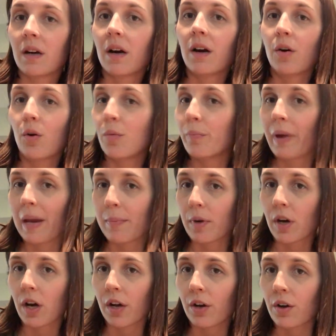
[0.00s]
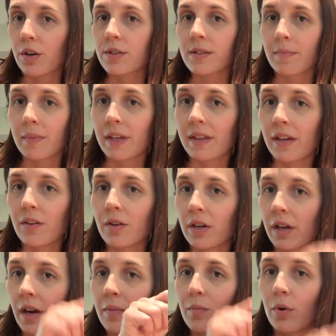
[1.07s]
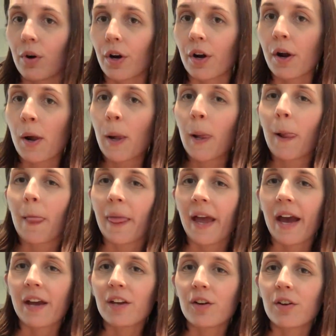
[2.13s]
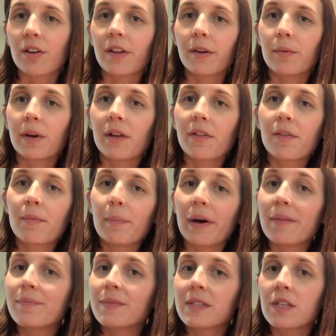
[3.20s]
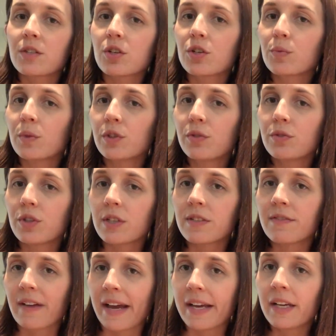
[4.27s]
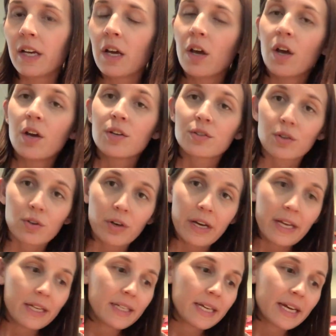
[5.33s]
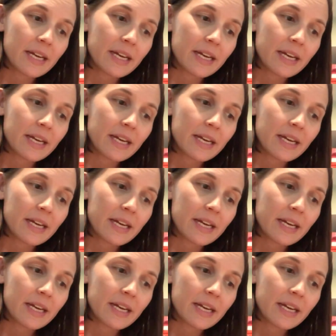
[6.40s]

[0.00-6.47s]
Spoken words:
home paper cutter or something that you can cut more accurately with, but scissors will do just fine. So go ahead and